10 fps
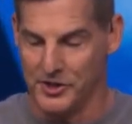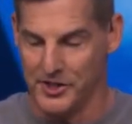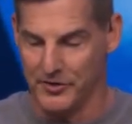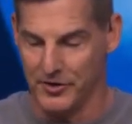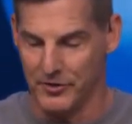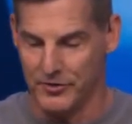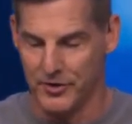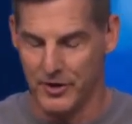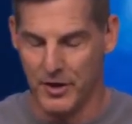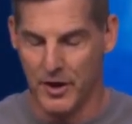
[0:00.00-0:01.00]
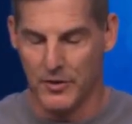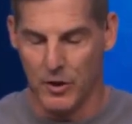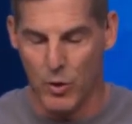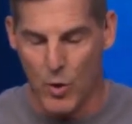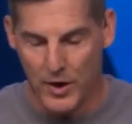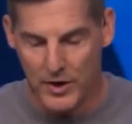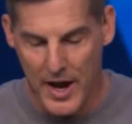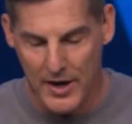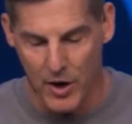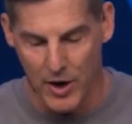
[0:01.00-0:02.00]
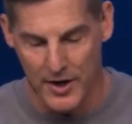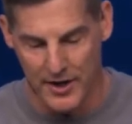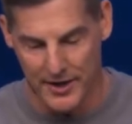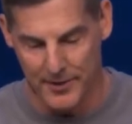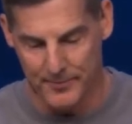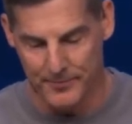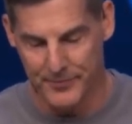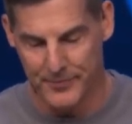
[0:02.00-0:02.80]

Jesus, the Lord laid on him